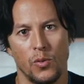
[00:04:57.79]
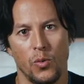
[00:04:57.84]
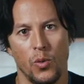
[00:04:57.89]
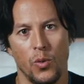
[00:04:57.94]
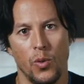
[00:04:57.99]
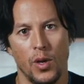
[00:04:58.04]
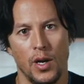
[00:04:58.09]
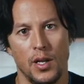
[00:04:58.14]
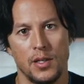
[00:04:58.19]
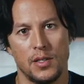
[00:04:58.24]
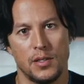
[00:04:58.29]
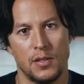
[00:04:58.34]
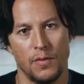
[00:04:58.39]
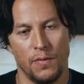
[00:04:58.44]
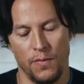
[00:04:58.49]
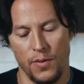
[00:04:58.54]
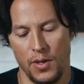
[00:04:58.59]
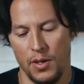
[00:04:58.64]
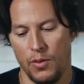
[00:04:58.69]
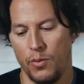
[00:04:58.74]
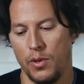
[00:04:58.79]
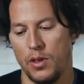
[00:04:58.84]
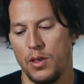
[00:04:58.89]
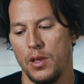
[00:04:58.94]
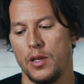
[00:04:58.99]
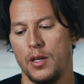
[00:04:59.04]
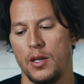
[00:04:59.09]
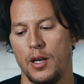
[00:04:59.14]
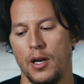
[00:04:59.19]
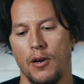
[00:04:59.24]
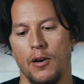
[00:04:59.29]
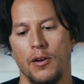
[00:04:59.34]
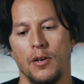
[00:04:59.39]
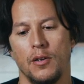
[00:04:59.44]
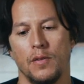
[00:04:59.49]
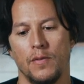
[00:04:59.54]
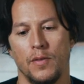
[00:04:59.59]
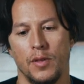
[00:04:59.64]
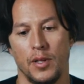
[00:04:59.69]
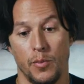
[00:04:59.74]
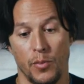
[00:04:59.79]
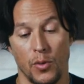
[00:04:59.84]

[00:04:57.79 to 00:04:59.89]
We want it to fit within the narrative and the